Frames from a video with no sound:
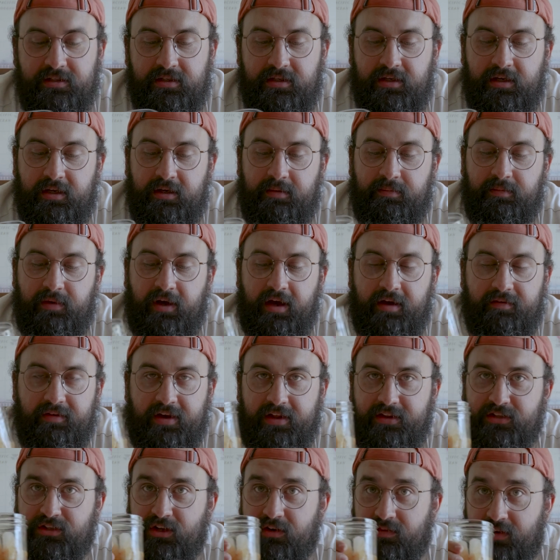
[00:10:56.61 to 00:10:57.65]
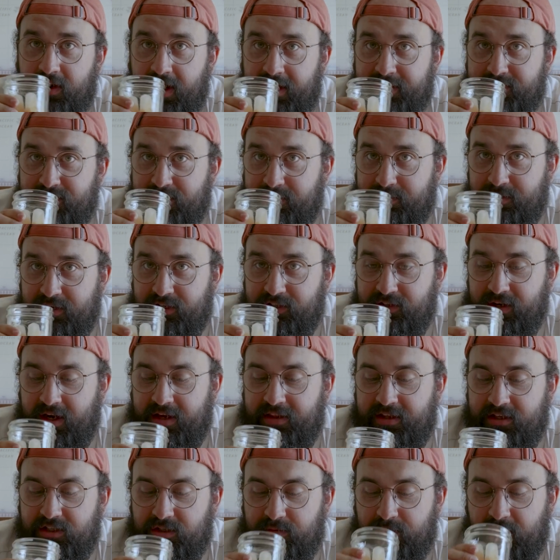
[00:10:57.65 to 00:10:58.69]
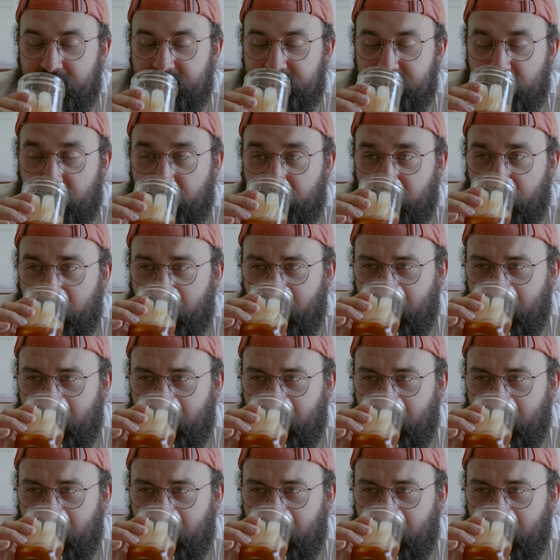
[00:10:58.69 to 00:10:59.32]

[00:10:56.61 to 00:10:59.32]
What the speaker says: But I've got this over ice, so I'm going to try the espresso.